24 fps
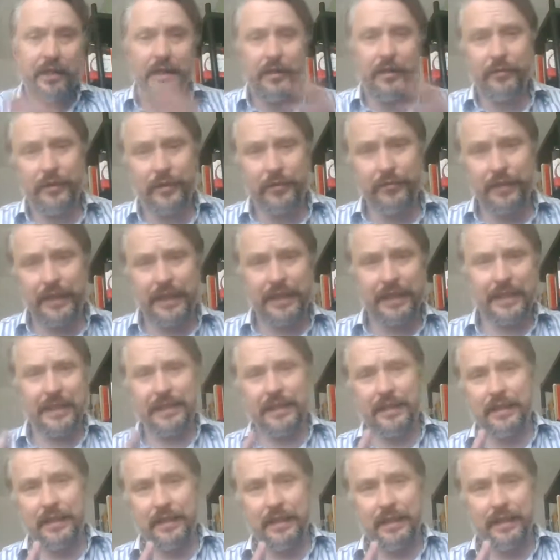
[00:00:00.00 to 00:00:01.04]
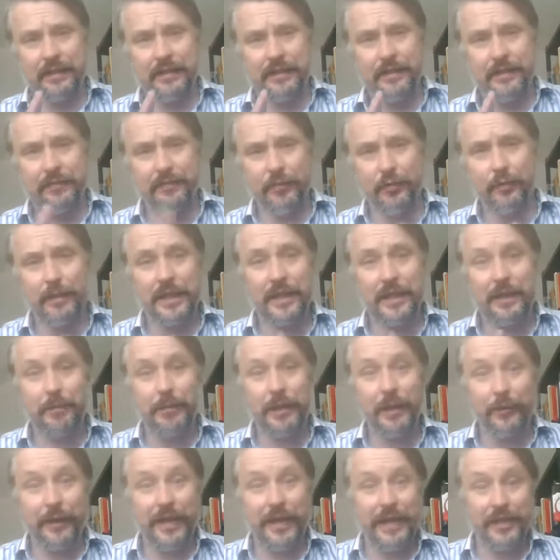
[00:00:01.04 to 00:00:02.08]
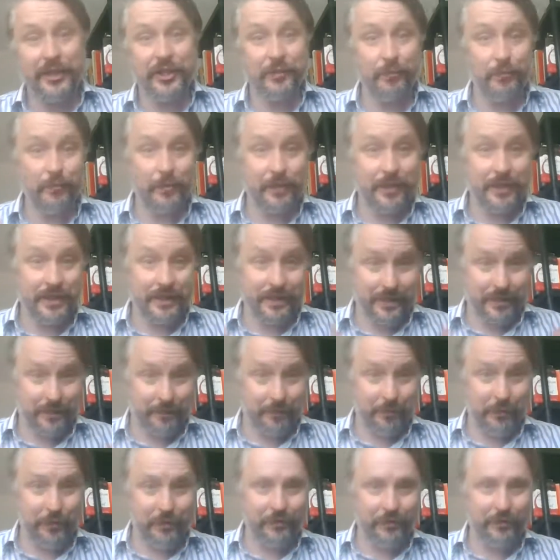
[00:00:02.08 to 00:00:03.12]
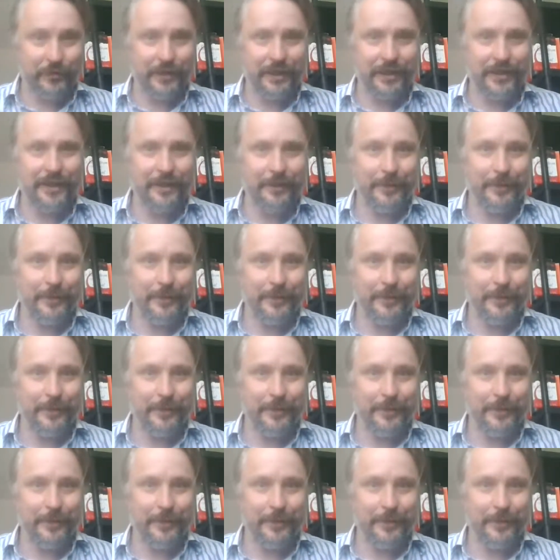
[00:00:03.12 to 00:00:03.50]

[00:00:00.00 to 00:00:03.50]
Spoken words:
I love the fact that his former 00 agent was the Bond villain.